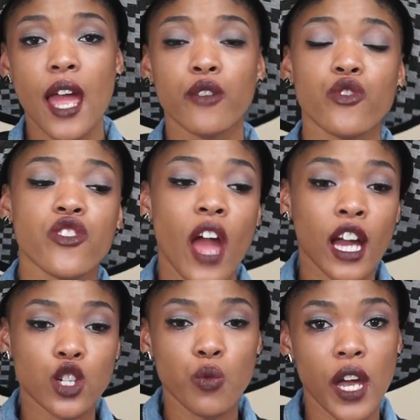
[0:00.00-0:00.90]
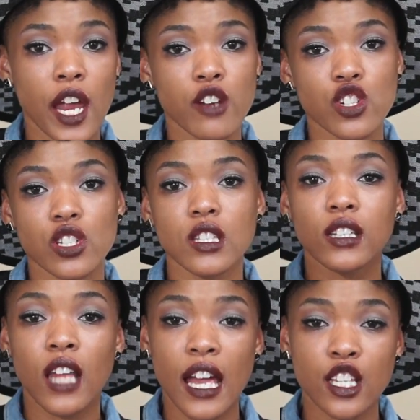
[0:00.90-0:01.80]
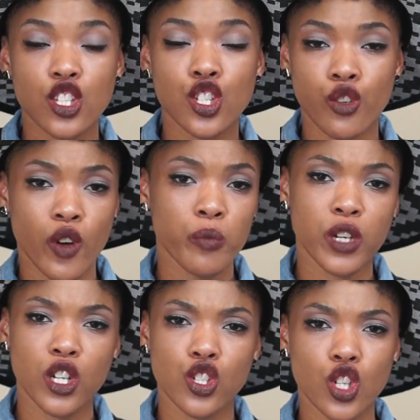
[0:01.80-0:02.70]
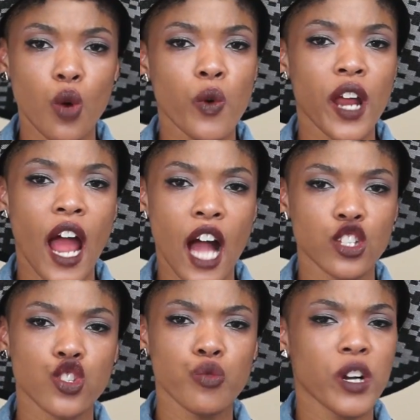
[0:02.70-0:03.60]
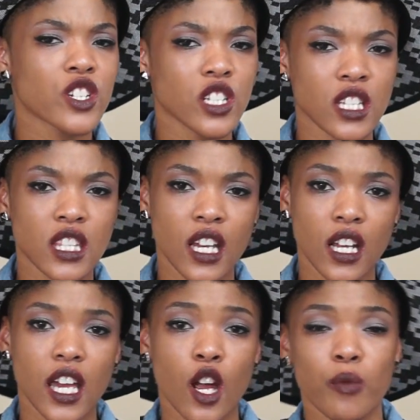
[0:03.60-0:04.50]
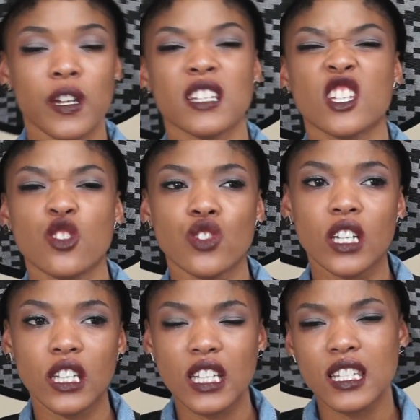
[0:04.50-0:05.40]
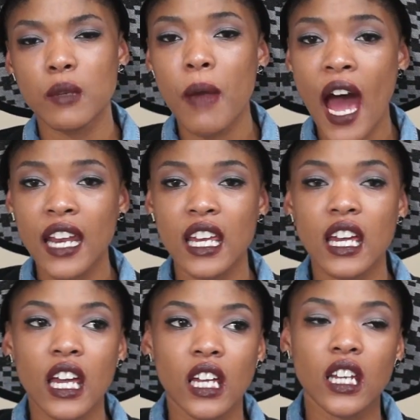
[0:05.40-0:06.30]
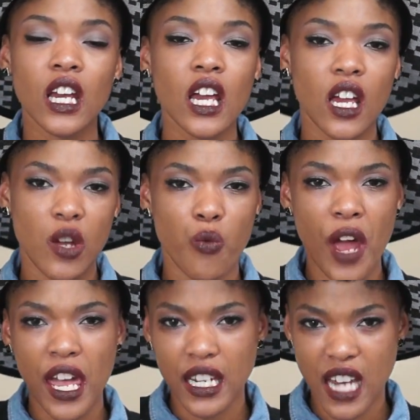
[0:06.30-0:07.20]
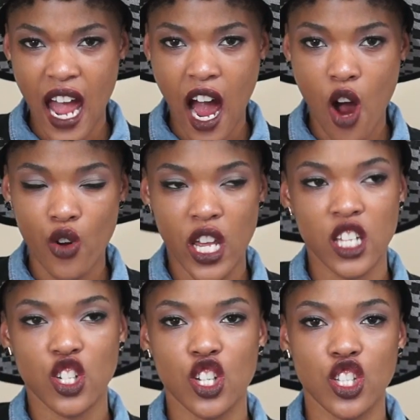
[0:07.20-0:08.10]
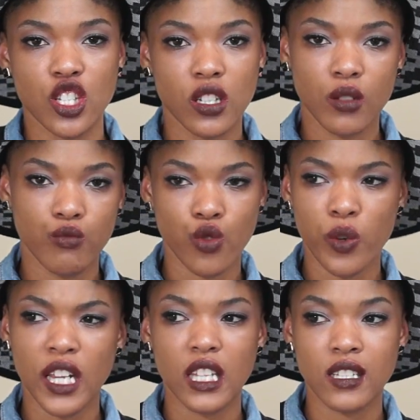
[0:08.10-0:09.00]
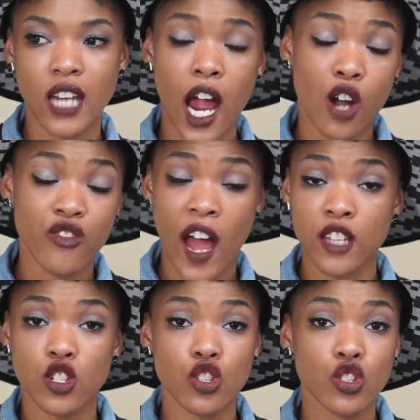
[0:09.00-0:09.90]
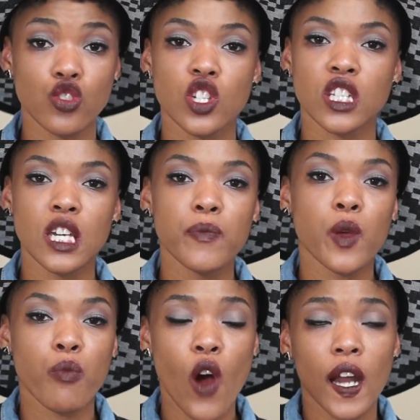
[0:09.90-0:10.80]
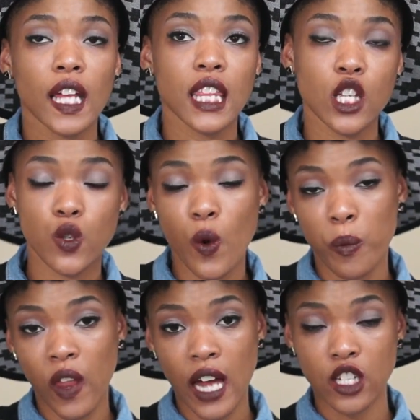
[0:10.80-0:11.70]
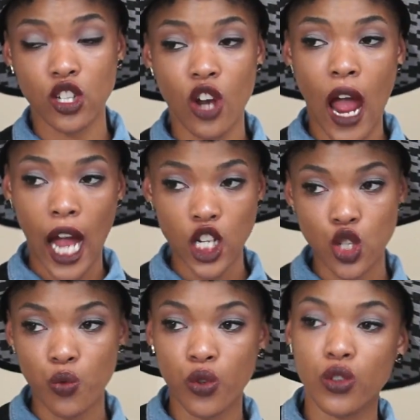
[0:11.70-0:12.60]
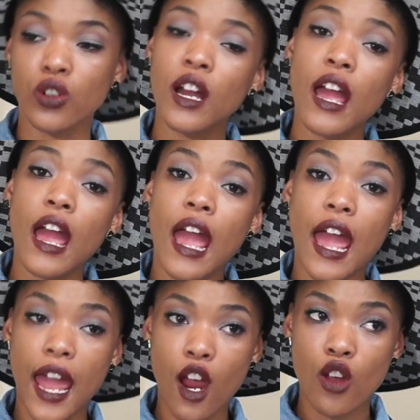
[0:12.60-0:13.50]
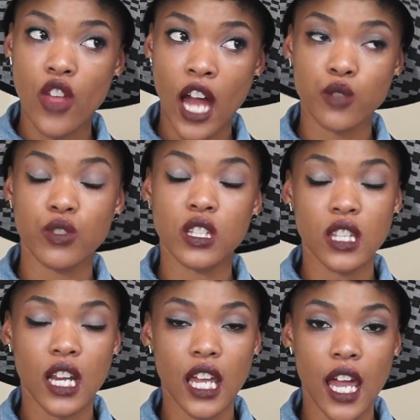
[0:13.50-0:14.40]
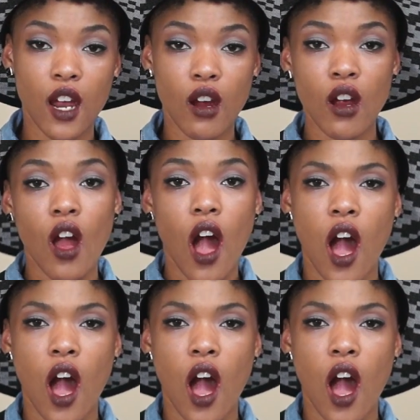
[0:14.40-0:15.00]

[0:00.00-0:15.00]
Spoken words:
And for the actual hair, just the light serum, because you don't want to add too much to synthetic hair because it usually leads to matting and weighing down and just ruining the style faster. So just keep the product that you apply to your actual hair, the actual synthetic hair,